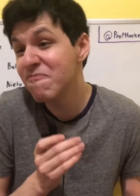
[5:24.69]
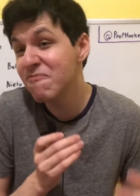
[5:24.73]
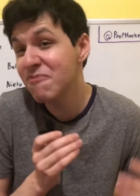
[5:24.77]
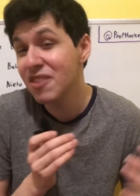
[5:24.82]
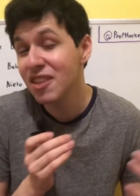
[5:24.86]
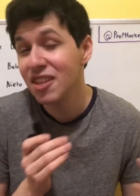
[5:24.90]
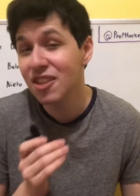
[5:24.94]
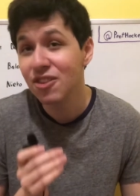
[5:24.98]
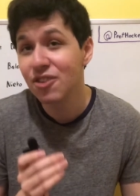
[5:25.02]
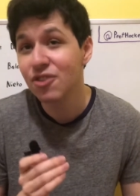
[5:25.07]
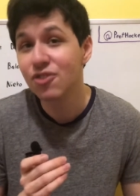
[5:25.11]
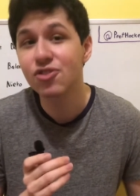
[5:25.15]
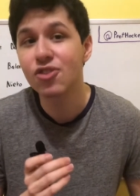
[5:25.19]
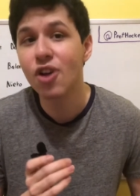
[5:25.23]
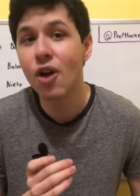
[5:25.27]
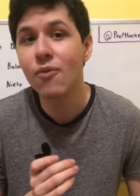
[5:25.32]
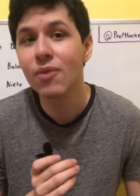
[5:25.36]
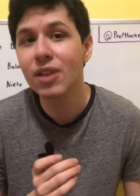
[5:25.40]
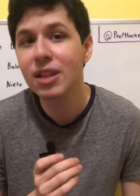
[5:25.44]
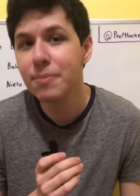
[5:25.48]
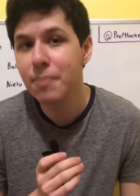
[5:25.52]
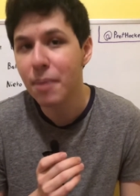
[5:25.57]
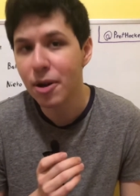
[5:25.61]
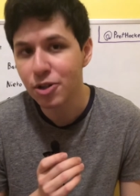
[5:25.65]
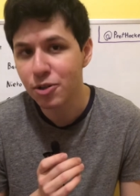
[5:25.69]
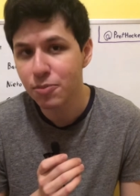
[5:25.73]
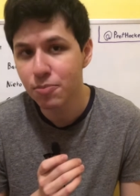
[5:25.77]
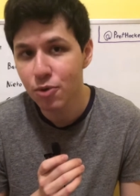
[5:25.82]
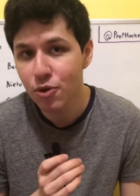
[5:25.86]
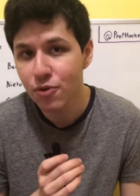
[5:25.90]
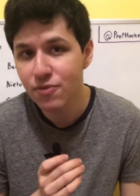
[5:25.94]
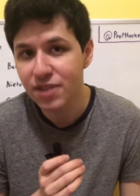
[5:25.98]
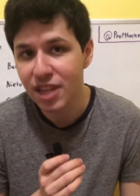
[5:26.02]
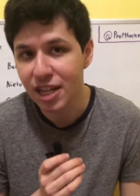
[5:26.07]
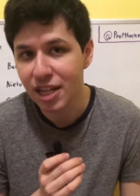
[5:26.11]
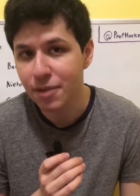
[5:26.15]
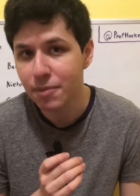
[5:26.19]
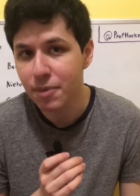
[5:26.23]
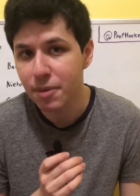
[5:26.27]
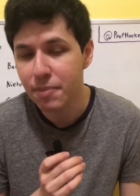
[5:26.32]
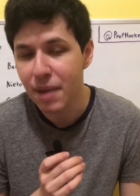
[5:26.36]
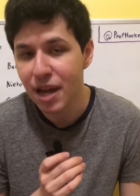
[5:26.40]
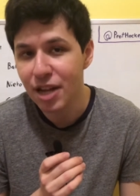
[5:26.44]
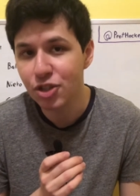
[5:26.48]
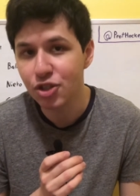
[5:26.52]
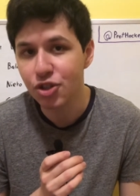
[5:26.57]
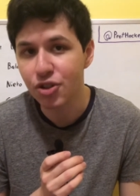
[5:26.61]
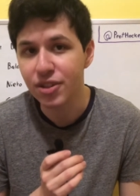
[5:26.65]
there's not really much moves that can be
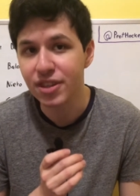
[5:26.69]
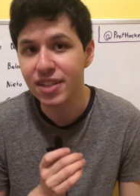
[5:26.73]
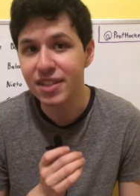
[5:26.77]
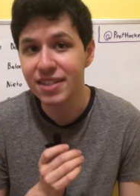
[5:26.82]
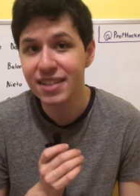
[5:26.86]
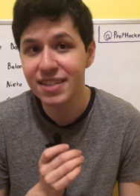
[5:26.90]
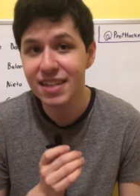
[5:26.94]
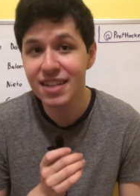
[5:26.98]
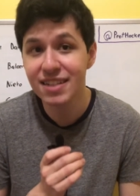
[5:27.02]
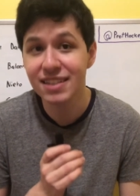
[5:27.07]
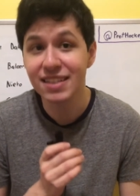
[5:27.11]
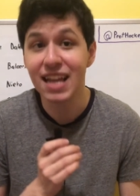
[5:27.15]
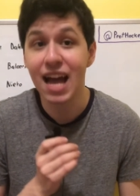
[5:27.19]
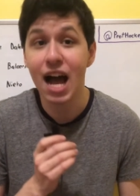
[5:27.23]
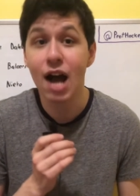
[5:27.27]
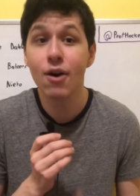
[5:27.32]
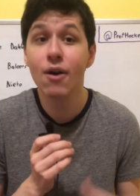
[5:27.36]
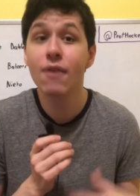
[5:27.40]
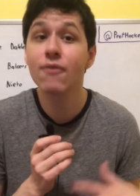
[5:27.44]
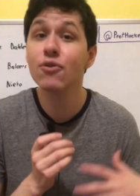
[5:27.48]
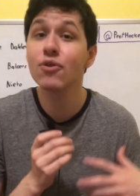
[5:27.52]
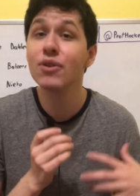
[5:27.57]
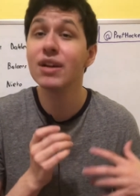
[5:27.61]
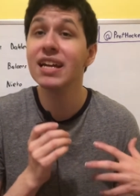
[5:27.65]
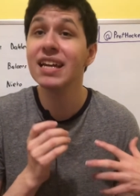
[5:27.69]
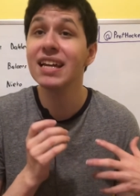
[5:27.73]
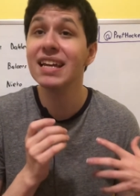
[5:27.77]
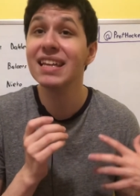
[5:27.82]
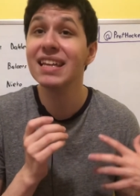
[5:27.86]
made during the season. However,